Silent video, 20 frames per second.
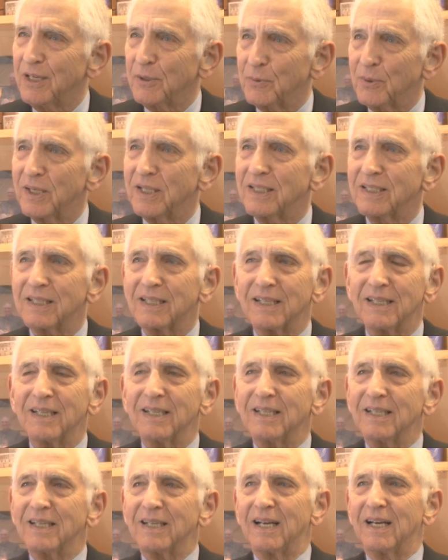Well,
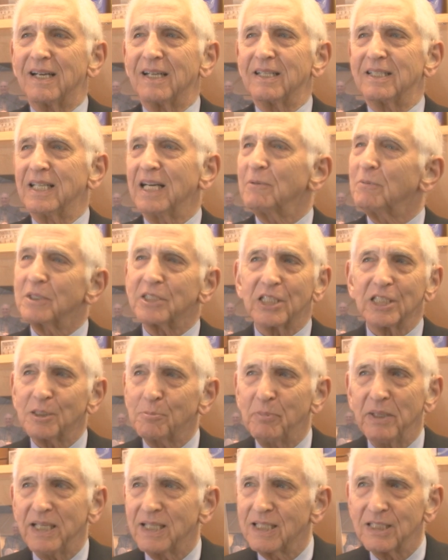uh, that will
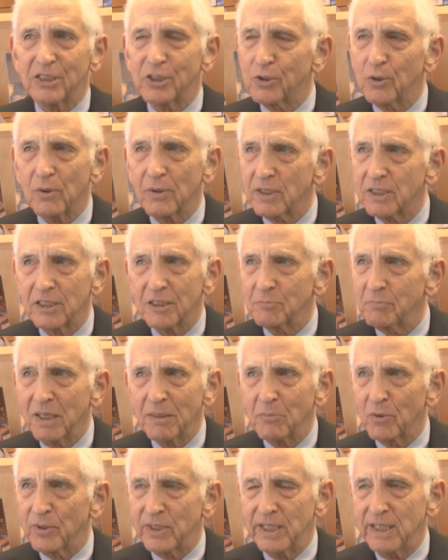just be a historical
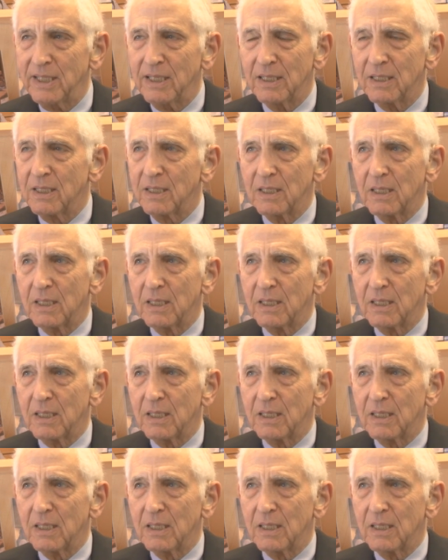memory